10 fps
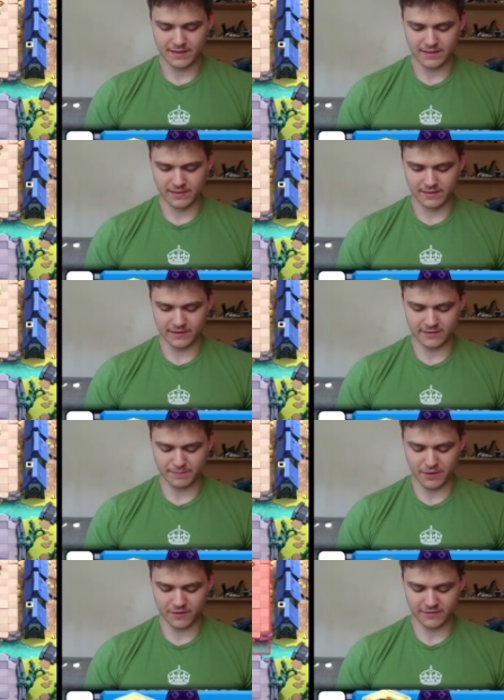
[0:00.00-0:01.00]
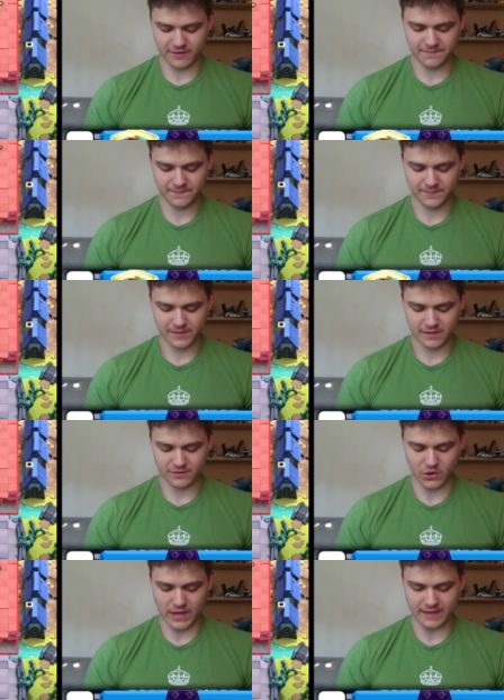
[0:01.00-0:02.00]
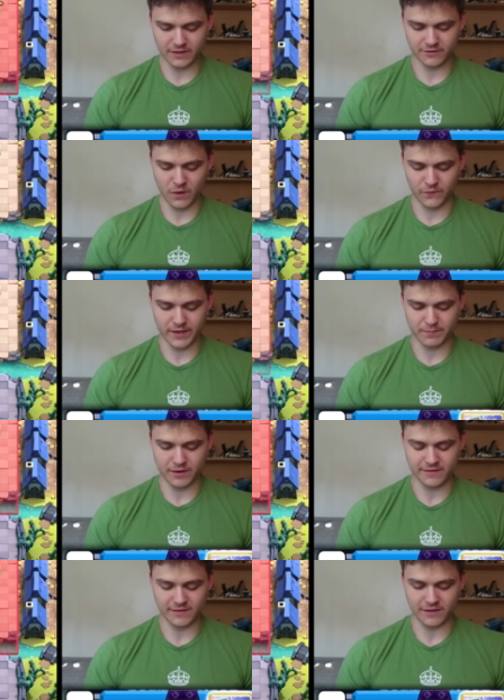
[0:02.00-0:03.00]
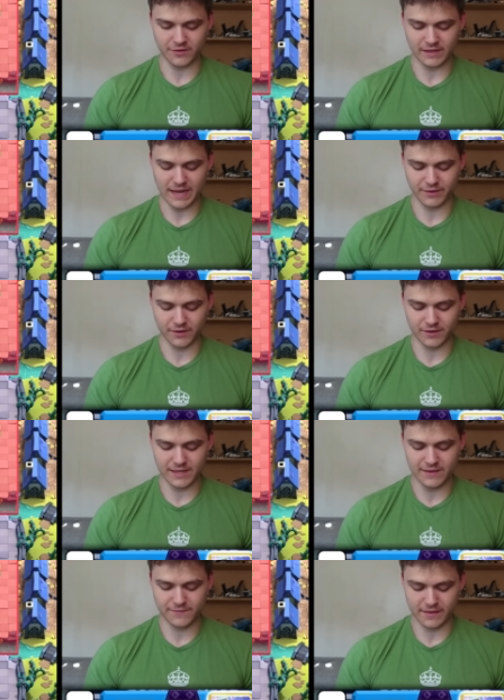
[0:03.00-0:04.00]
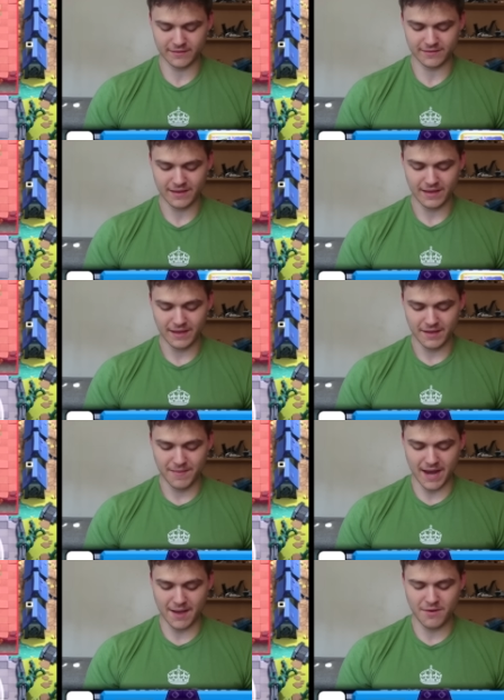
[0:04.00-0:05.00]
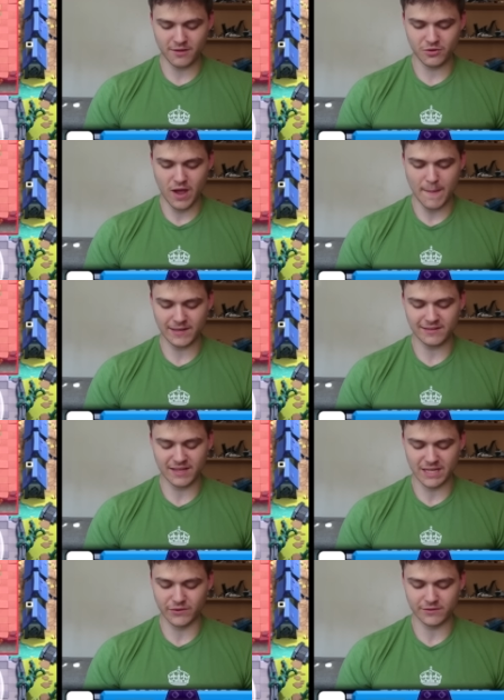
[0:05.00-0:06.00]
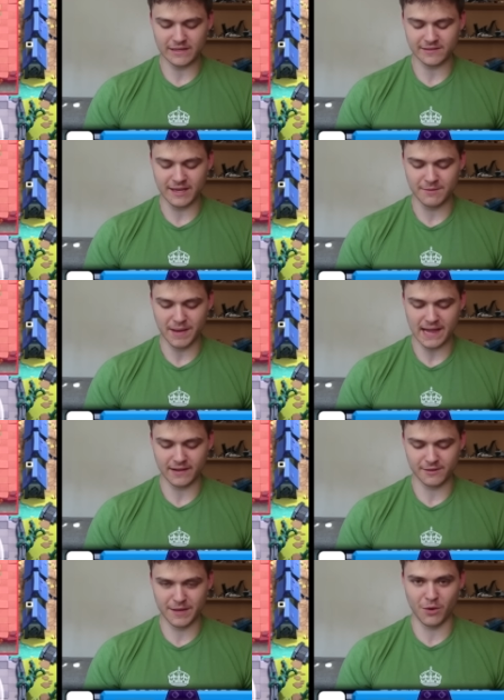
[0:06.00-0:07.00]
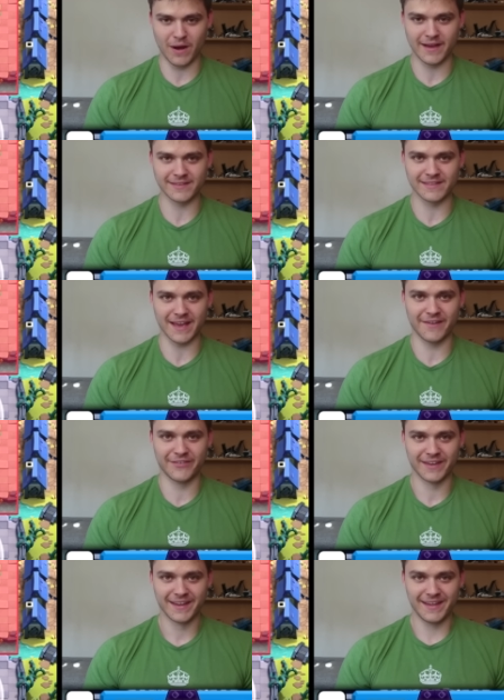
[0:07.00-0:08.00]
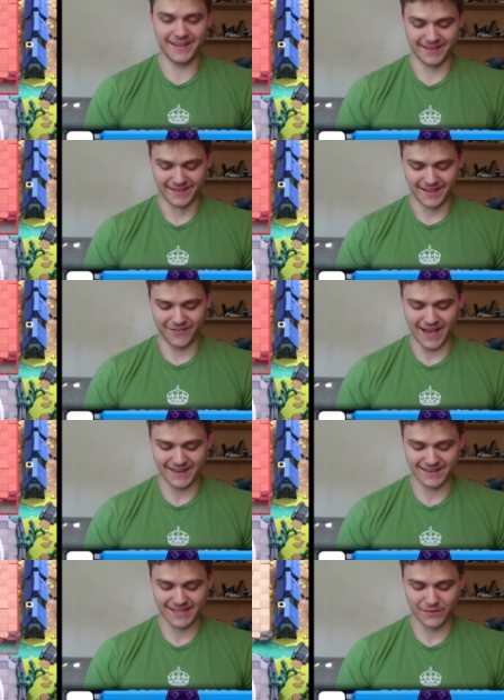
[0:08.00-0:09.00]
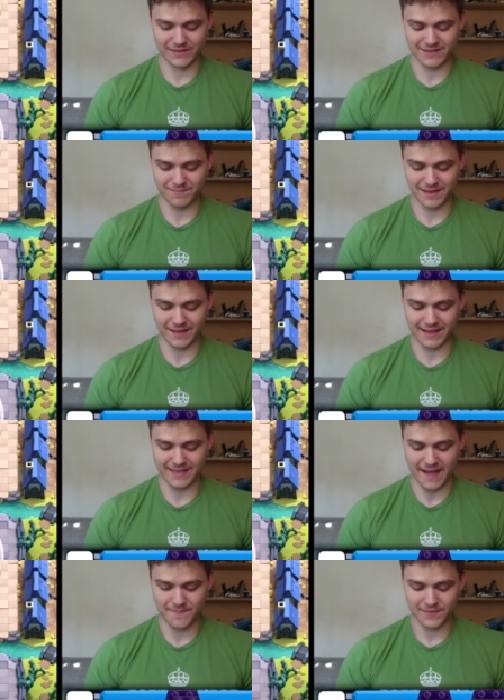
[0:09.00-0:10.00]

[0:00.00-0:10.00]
this person, so I think I'll just go for that Princess and try to have a good defense. Man, I'm not too happy to see a level 16 Pekka. It's been a while since I've have had to deal with something like that.